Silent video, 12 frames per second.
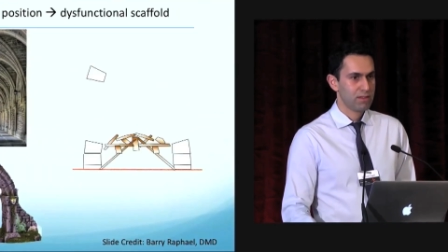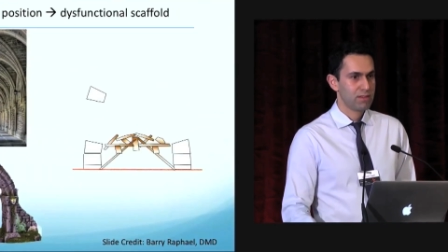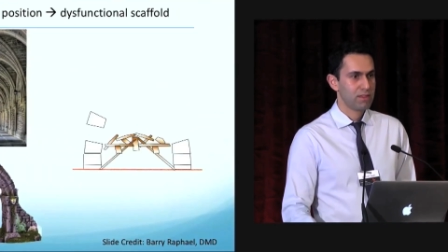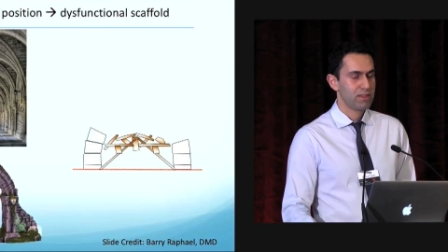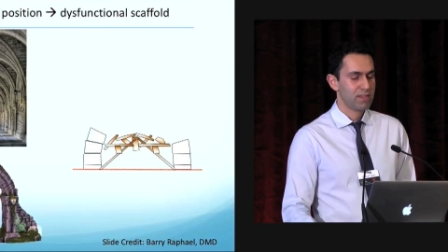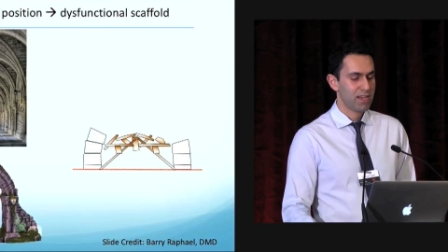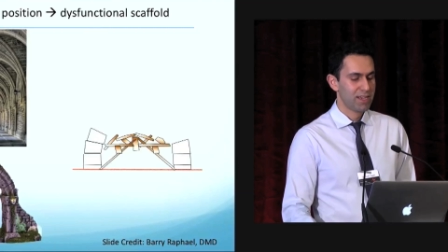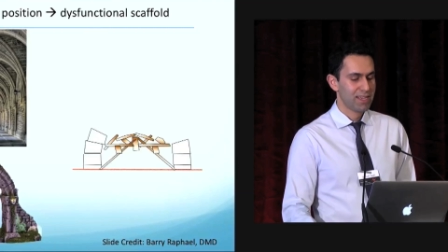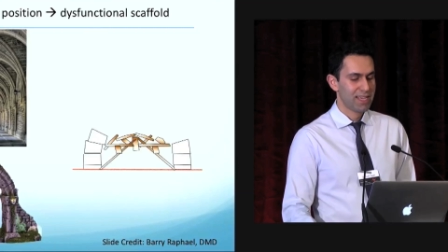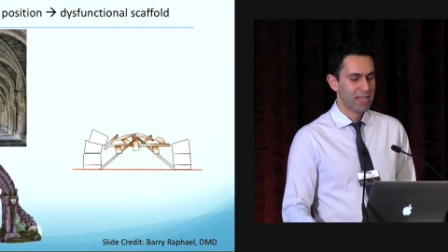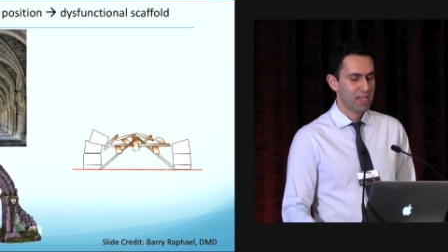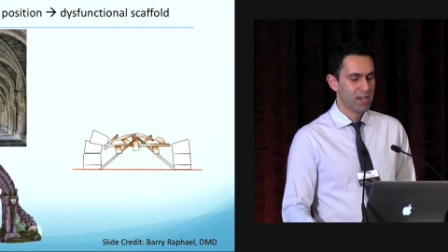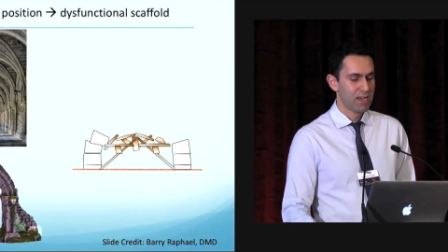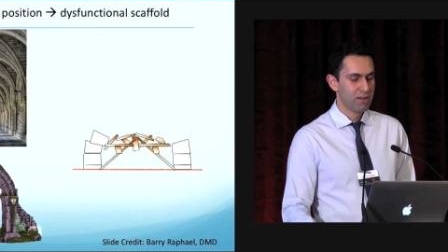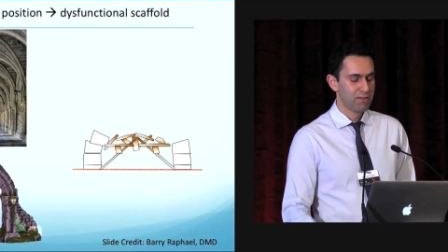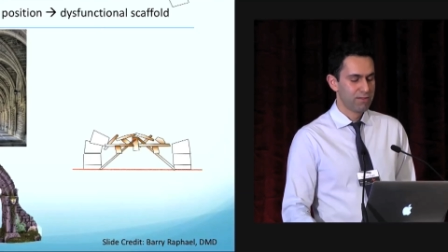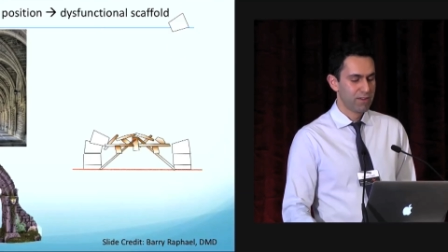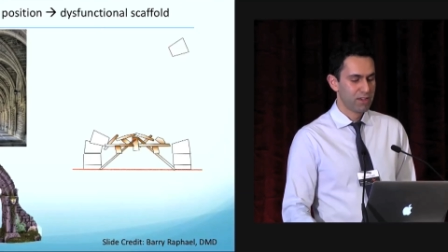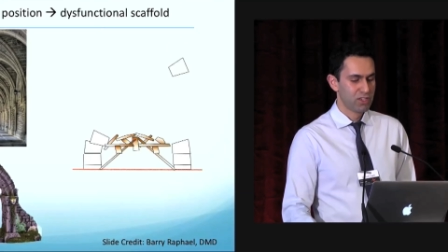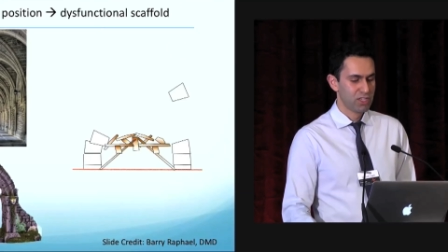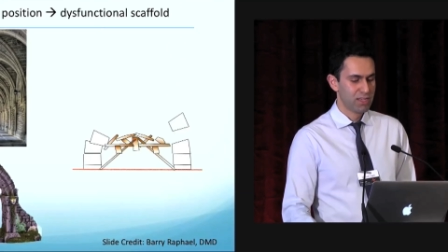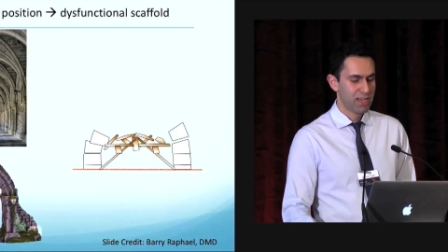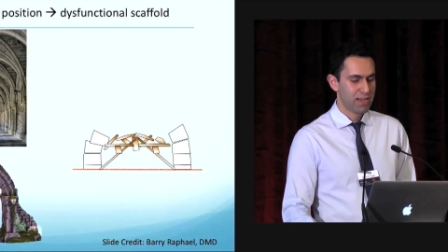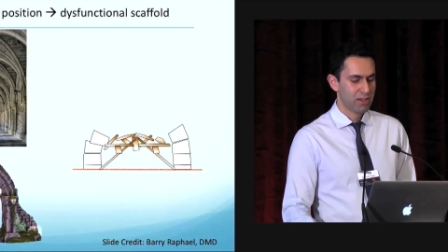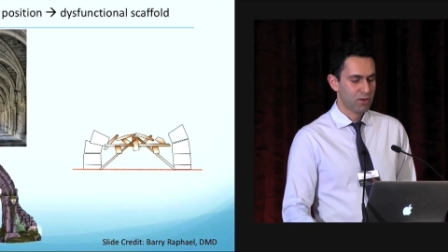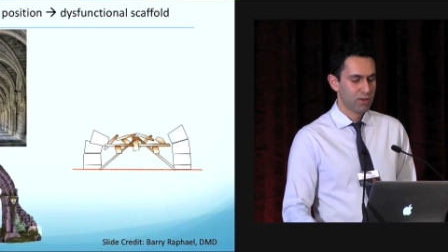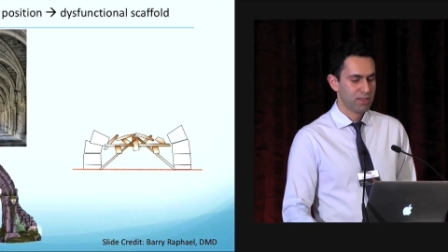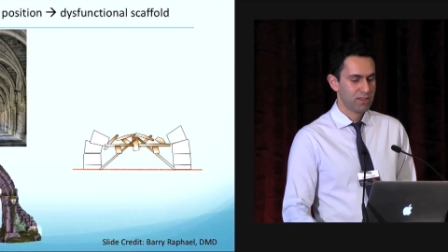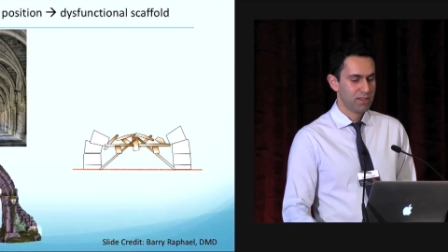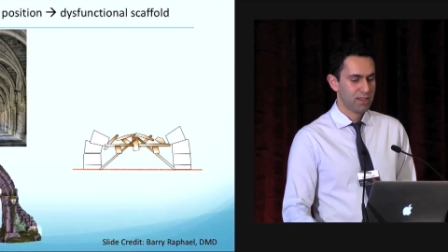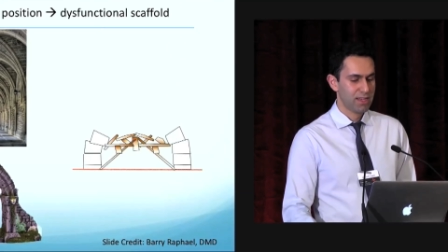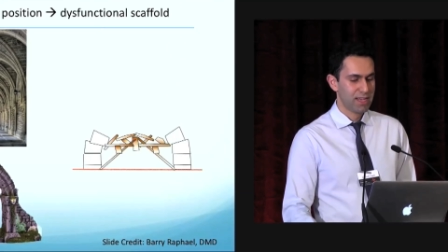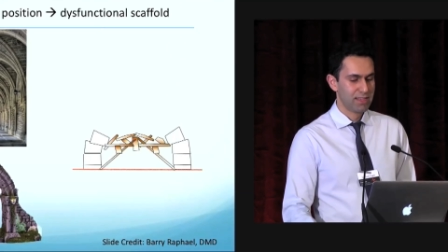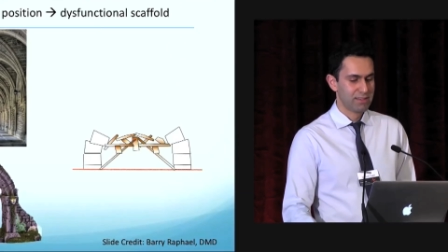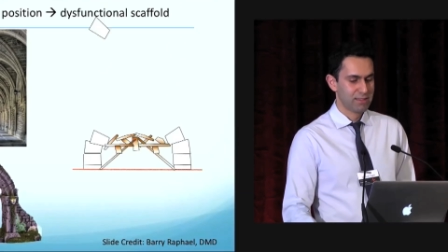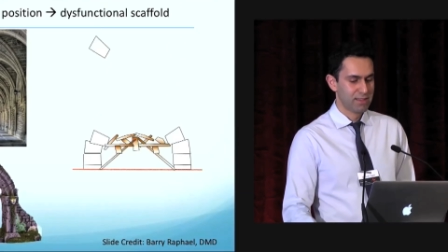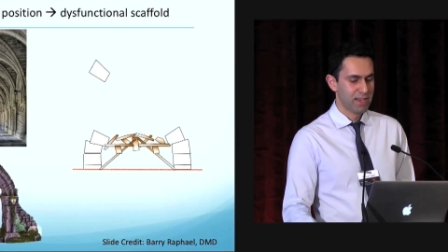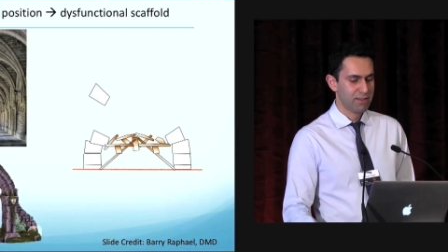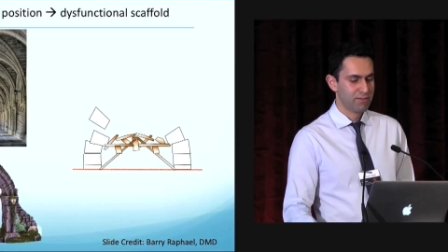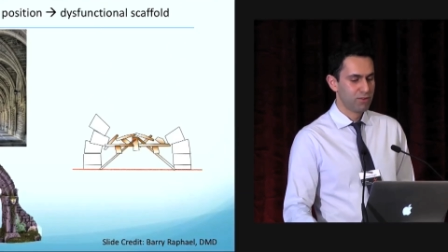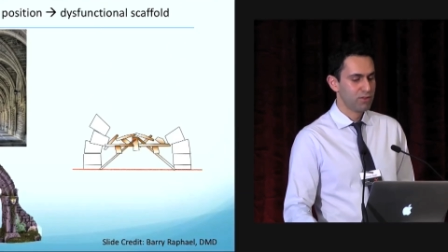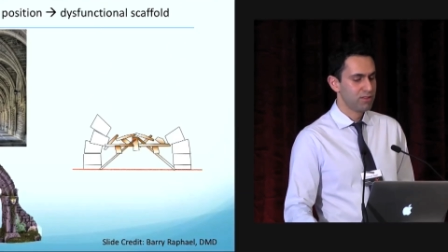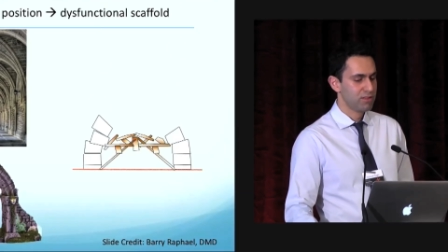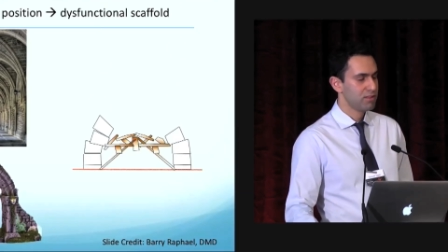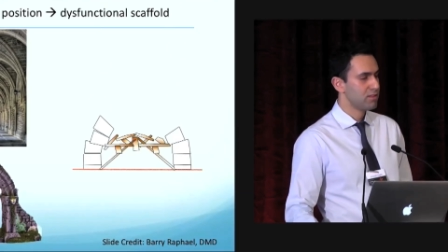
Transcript: The tongue cannot function adequately as a scaffold,